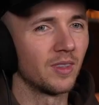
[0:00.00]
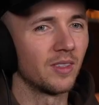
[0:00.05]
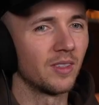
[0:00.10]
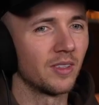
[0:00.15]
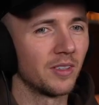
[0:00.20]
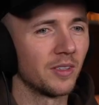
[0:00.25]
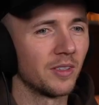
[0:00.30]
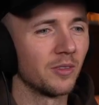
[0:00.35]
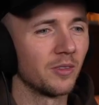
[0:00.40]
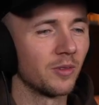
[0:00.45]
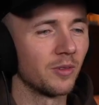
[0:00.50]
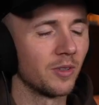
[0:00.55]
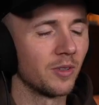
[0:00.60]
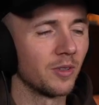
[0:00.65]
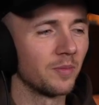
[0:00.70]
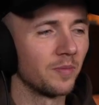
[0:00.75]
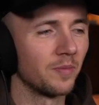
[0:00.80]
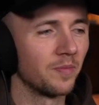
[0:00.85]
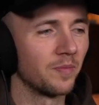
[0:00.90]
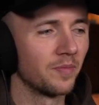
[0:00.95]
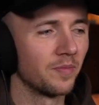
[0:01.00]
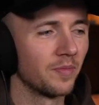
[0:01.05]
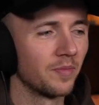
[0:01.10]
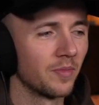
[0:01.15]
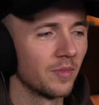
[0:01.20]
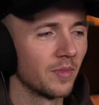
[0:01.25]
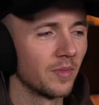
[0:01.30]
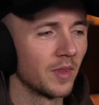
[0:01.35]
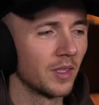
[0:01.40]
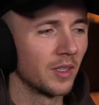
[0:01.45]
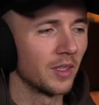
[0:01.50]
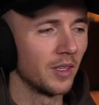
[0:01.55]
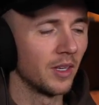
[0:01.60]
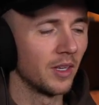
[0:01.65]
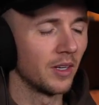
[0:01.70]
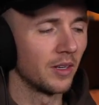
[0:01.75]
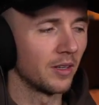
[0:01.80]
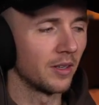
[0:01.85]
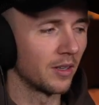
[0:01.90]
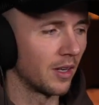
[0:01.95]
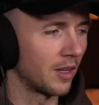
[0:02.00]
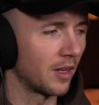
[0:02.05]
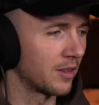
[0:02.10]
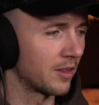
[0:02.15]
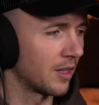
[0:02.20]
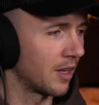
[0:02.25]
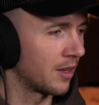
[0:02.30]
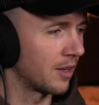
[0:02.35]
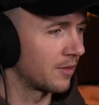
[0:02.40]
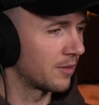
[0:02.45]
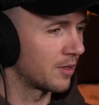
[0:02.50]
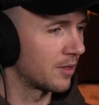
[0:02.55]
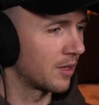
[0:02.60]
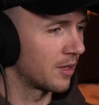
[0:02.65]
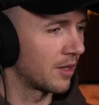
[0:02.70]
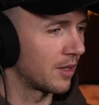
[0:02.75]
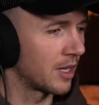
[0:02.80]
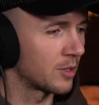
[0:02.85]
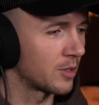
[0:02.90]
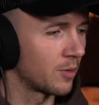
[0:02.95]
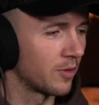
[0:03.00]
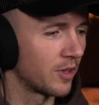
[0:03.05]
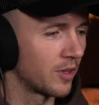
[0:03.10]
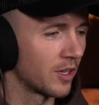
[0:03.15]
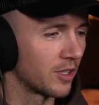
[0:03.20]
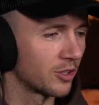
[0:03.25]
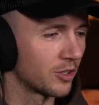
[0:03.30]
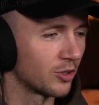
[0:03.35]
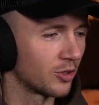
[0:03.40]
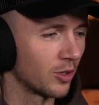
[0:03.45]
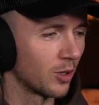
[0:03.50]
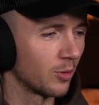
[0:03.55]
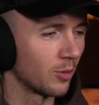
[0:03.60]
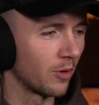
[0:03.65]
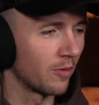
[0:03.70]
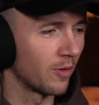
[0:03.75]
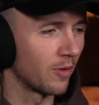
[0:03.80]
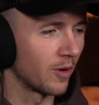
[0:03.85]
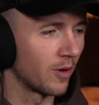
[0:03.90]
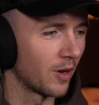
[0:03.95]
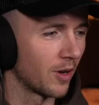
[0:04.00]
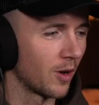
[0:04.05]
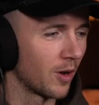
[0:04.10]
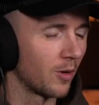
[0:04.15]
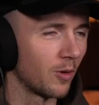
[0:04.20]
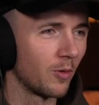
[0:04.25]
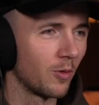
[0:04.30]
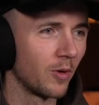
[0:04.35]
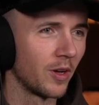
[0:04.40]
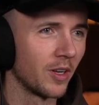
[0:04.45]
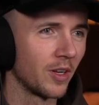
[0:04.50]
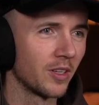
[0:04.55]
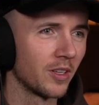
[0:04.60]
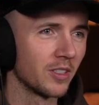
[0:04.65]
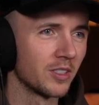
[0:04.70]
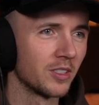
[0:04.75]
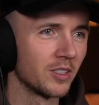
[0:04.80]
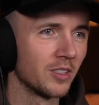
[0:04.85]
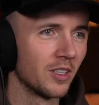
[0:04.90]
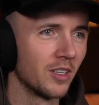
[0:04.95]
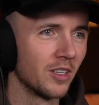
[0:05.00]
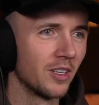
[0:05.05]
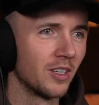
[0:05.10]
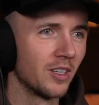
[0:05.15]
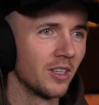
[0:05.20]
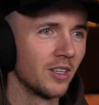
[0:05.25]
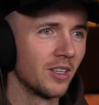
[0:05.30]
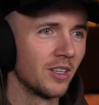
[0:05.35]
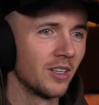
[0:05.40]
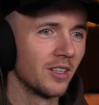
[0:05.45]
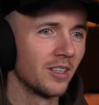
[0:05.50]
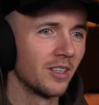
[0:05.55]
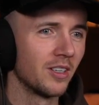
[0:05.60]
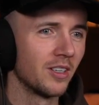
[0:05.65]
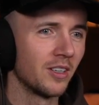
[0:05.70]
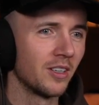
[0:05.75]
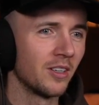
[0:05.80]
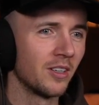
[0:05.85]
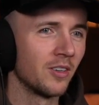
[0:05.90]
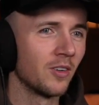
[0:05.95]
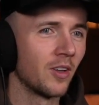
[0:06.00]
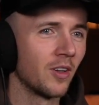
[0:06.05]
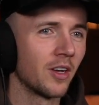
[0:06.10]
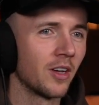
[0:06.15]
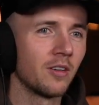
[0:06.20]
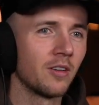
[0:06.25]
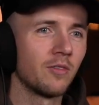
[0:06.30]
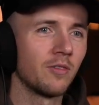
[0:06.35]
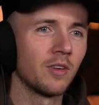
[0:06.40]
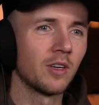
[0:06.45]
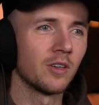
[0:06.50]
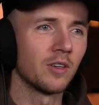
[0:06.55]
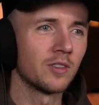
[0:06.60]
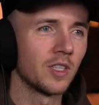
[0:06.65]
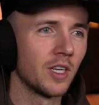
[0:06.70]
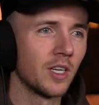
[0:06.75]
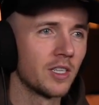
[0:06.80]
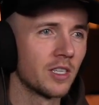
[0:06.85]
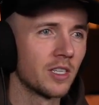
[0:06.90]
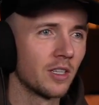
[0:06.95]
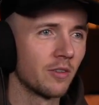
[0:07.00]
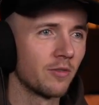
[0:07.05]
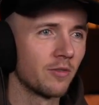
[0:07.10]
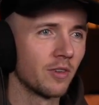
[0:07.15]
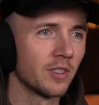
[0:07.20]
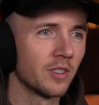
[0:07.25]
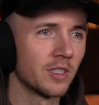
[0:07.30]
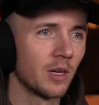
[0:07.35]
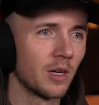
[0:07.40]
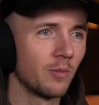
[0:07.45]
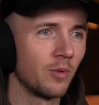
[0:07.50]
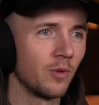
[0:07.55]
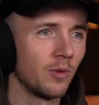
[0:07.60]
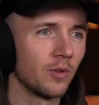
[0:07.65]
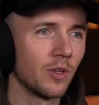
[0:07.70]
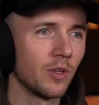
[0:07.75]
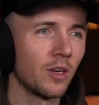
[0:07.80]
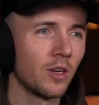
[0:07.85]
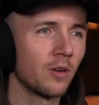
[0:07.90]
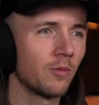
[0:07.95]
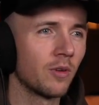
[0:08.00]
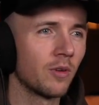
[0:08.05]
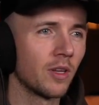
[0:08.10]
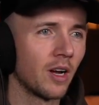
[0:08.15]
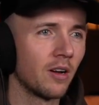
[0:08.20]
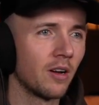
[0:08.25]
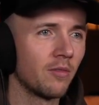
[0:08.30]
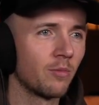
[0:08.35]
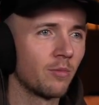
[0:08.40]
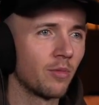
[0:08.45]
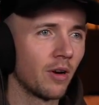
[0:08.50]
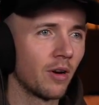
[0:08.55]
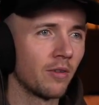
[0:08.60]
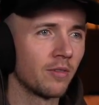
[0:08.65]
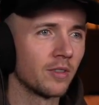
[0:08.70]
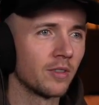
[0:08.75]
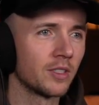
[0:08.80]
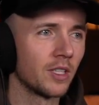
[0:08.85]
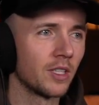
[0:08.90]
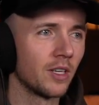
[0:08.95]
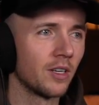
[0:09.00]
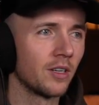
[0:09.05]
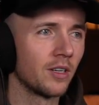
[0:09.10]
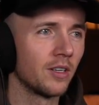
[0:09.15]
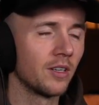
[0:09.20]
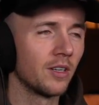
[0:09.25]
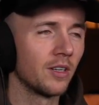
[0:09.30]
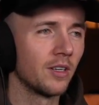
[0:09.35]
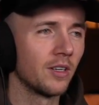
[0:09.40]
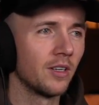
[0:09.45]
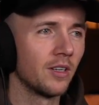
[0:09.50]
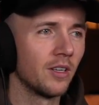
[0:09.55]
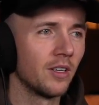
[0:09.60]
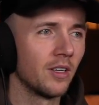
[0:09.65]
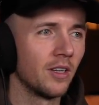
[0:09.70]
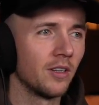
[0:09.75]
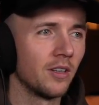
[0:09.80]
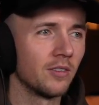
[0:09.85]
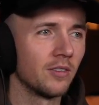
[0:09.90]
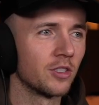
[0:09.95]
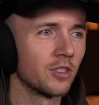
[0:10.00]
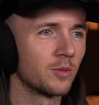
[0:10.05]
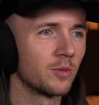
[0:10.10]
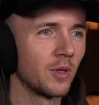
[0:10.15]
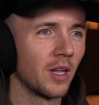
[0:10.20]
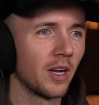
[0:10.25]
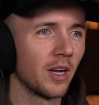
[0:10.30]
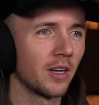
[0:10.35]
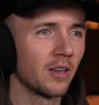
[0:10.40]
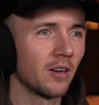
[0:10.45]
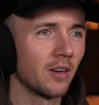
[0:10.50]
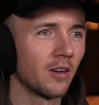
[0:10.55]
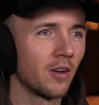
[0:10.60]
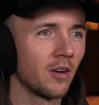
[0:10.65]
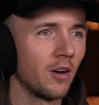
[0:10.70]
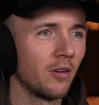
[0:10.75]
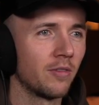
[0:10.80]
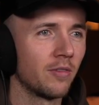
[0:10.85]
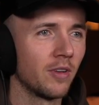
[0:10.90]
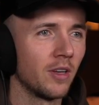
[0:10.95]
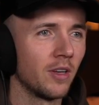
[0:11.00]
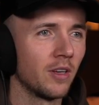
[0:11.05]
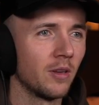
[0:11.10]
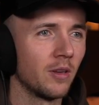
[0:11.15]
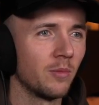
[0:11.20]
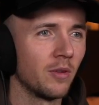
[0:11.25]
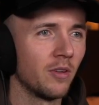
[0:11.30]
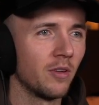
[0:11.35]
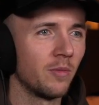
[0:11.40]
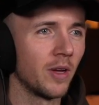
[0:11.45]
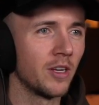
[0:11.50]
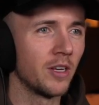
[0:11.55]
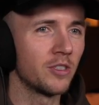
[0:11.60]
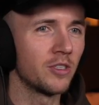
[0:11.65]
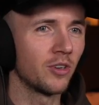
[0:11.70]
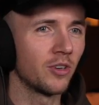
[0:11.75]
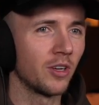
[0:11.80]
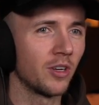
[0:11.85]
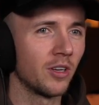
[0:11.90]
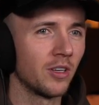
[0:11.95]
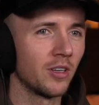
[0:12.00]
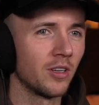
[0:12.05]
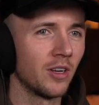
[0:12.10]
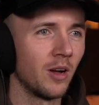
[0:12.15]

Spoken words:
I agree. Yeah, that's one thing I struggle with when I go away, because, like if you go to Italy, for example, they don't really have breakfast there. It'll just be like a coffee and a bit of pastry.